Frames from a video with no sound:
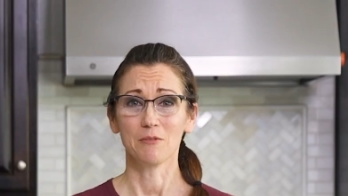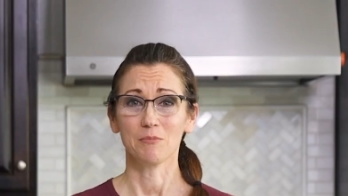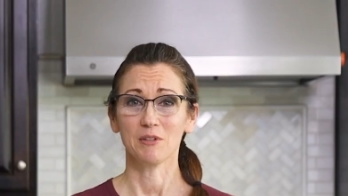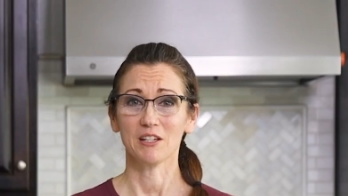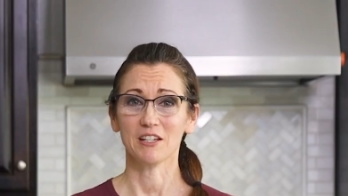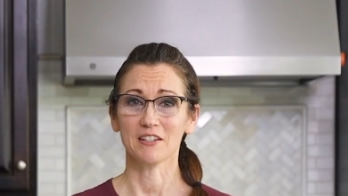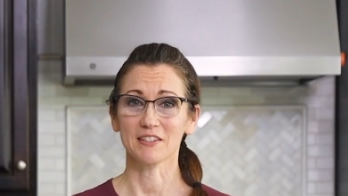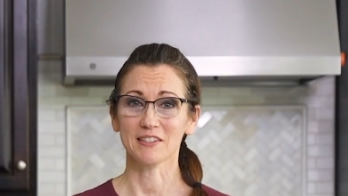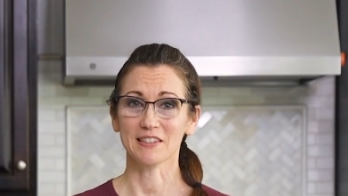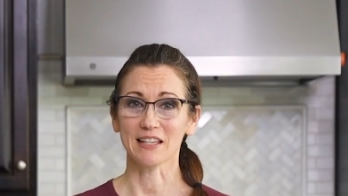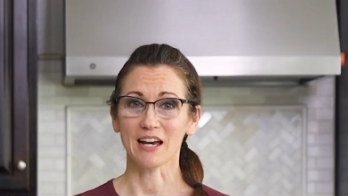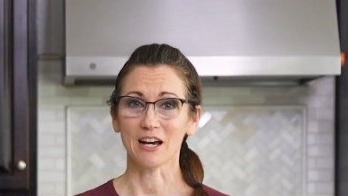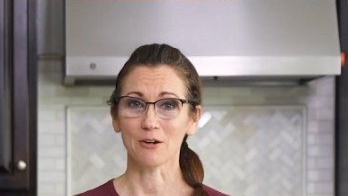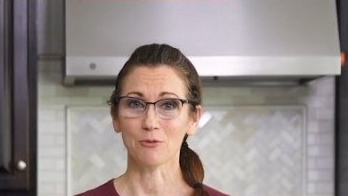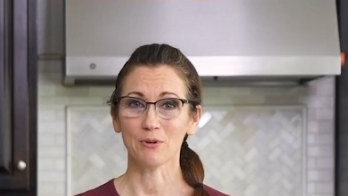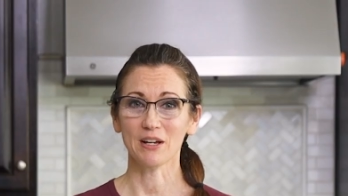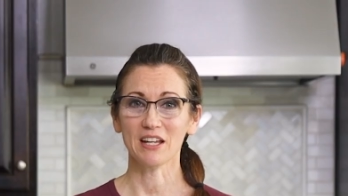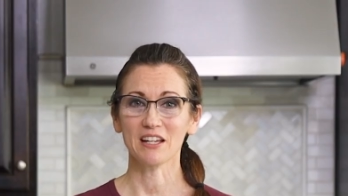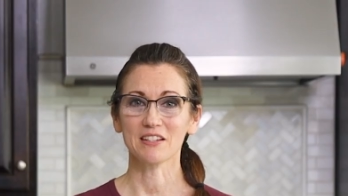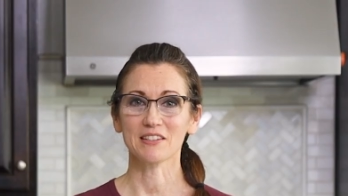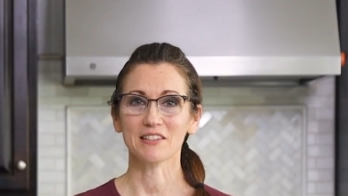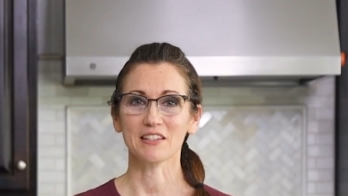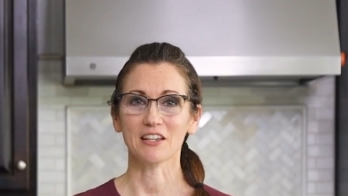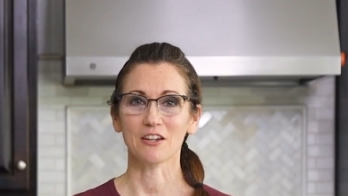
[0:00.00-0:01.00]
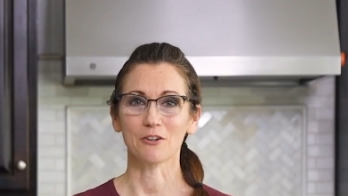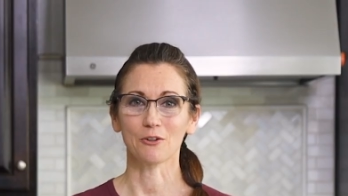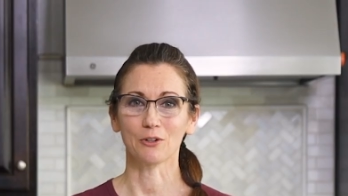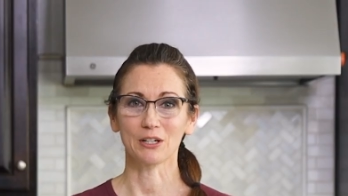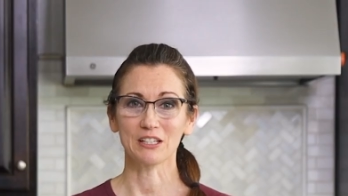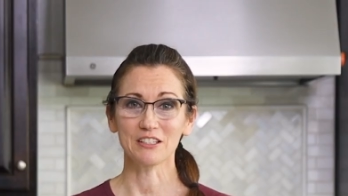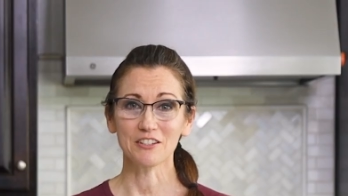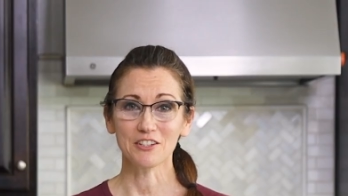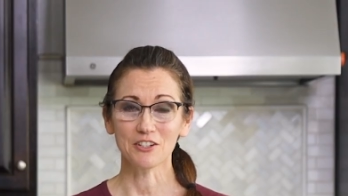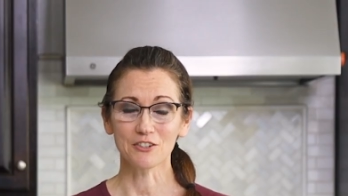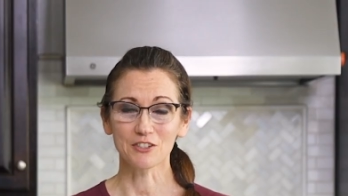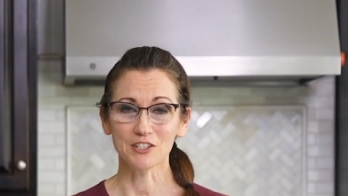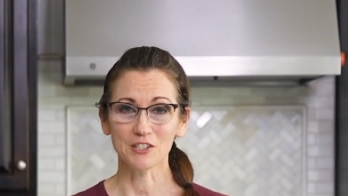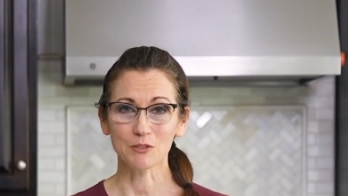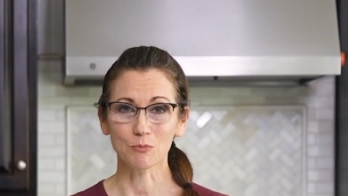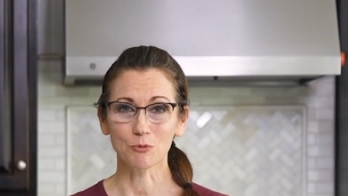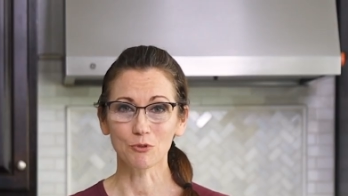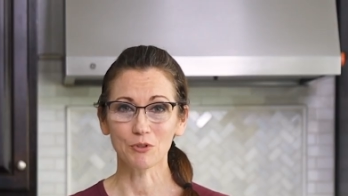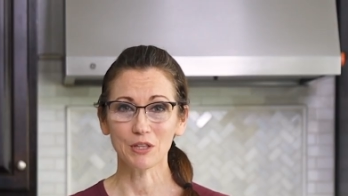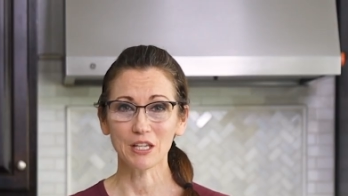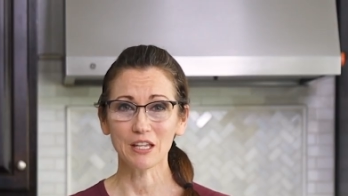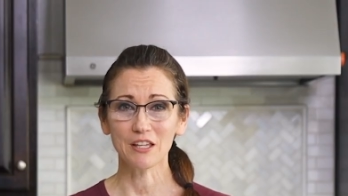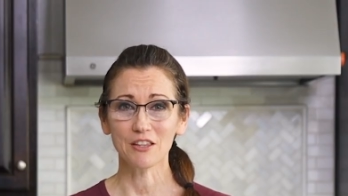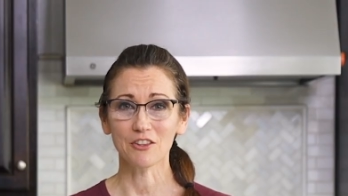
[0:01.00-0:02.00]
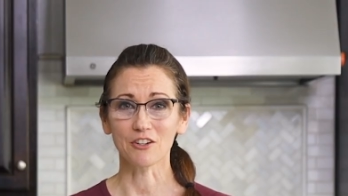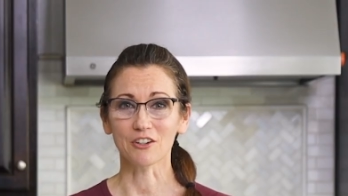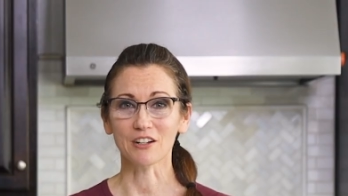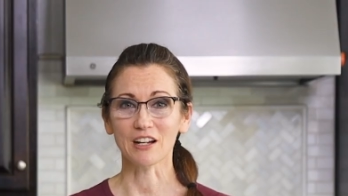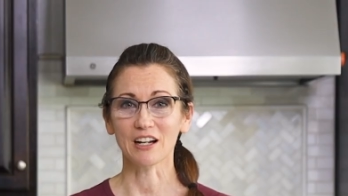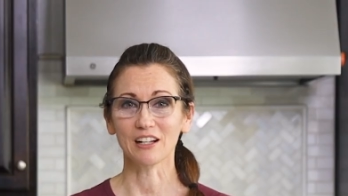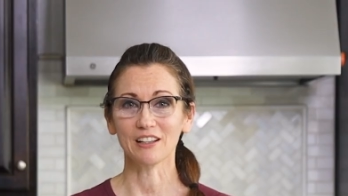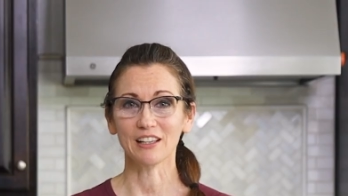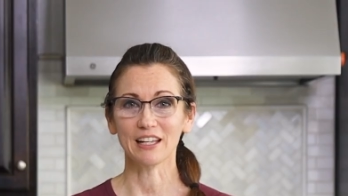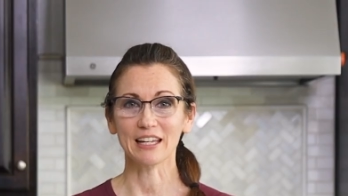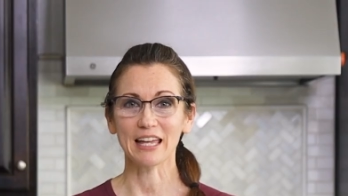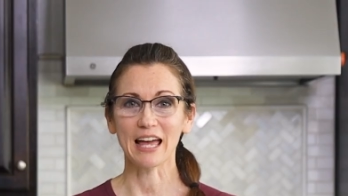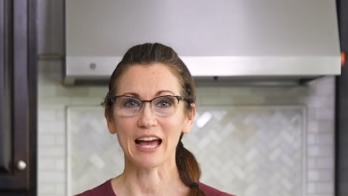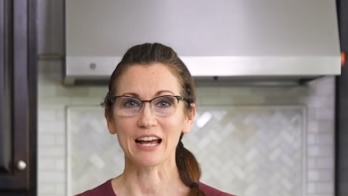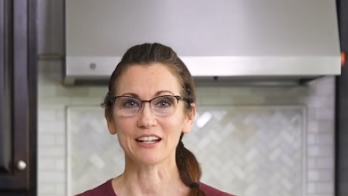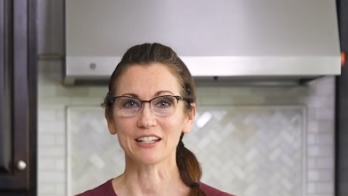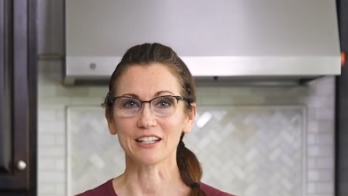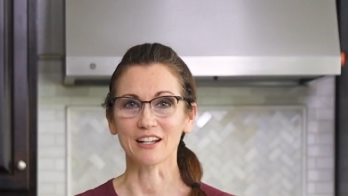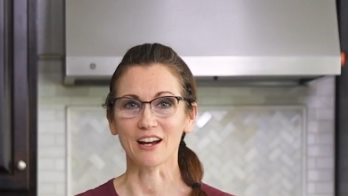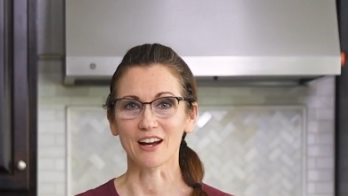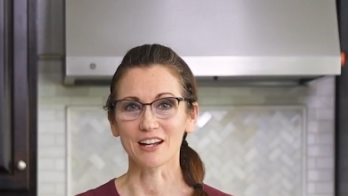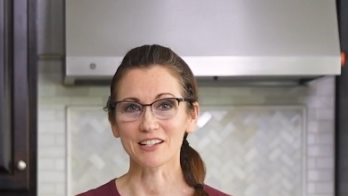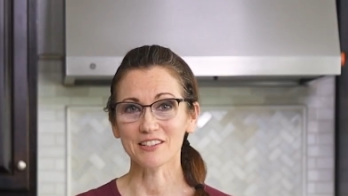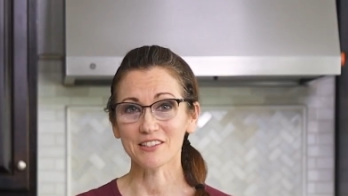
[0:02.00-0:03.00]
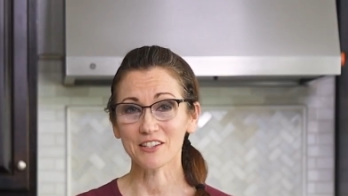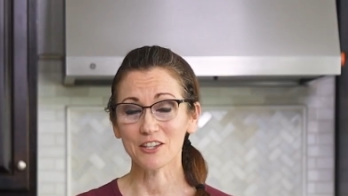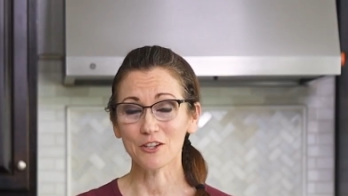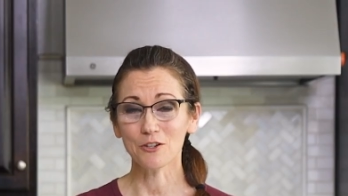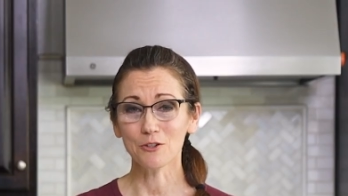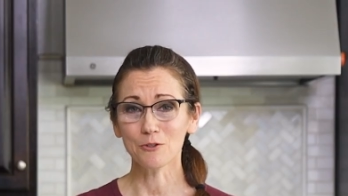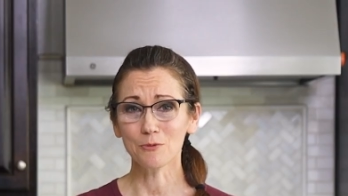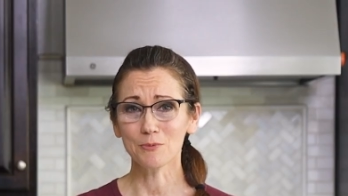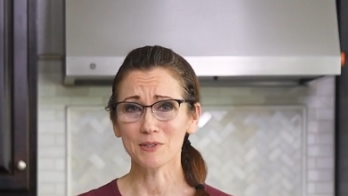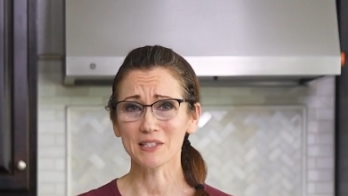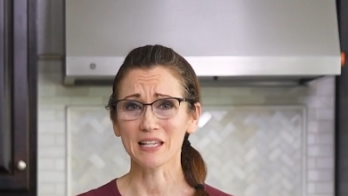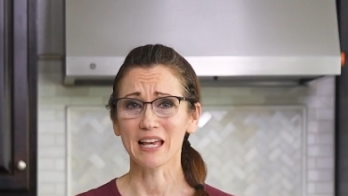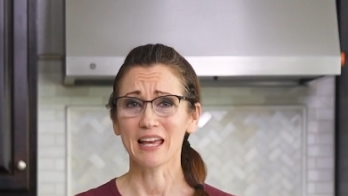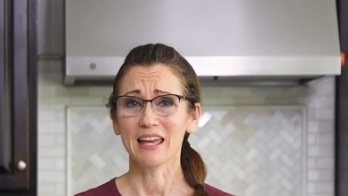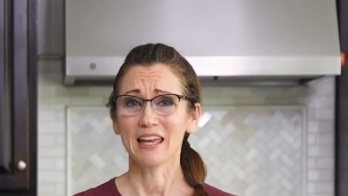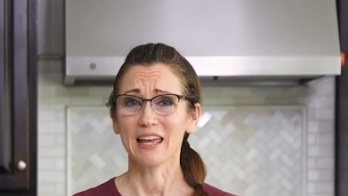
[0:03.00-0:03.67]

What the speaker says: Because that way, as they go into your smoothie, they're kind of like adding ice cubes,